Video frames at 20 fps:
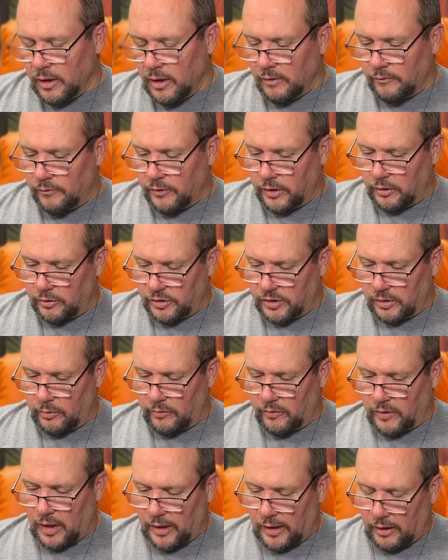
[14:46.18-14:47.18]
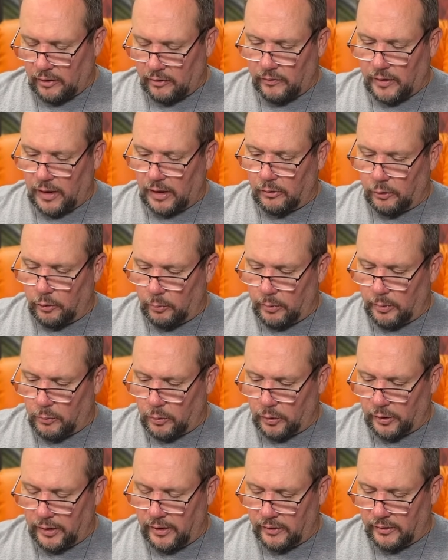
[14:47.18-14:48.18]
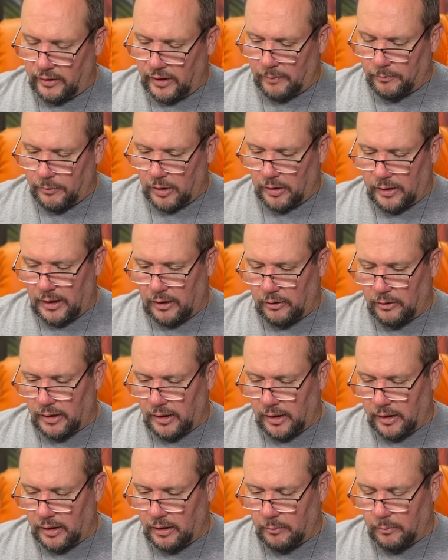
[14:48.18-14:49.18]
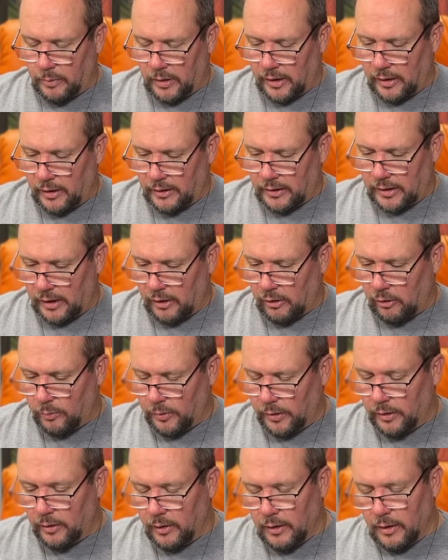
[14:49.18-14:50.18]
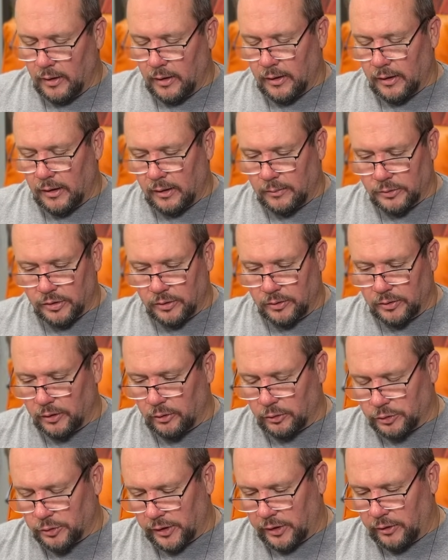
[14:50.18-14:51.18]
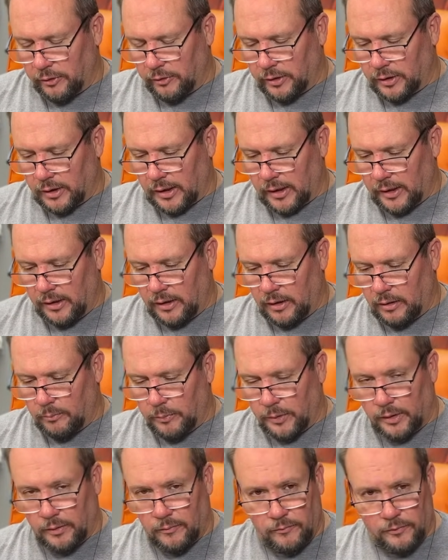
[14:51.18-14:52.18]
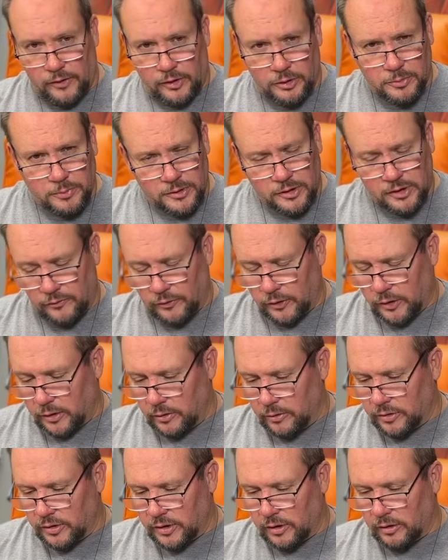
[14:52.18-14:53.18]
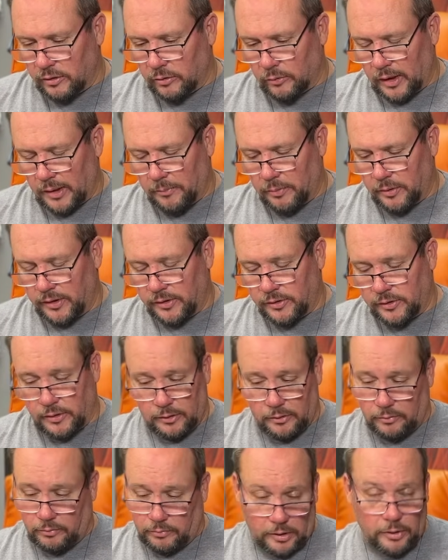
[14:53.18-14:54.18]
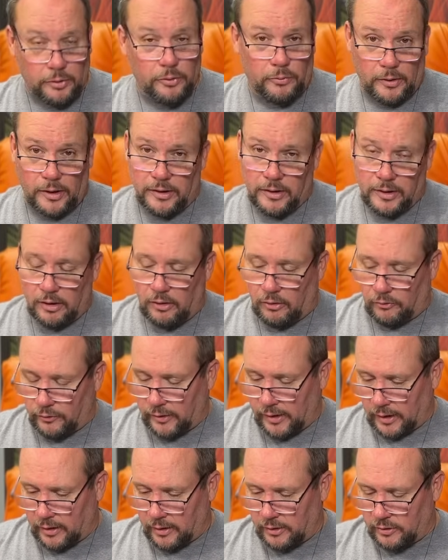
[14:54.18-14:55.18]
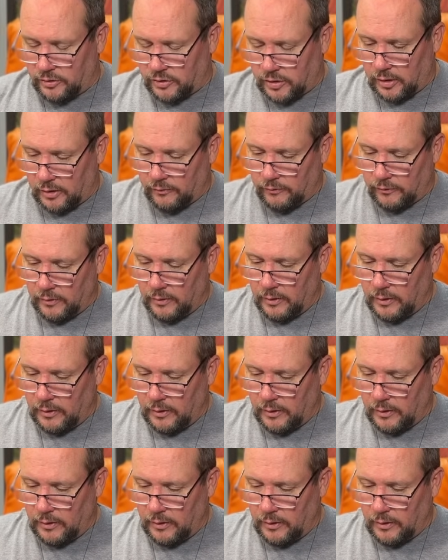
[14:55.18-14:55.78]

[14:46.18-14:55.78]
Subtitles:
videos that we've got out have got a little bit more in-depth on how to tie in a biot tail. But so a little trickier to tie in, but very specific use, and in the right place, they're the right tail for that kind of stuff.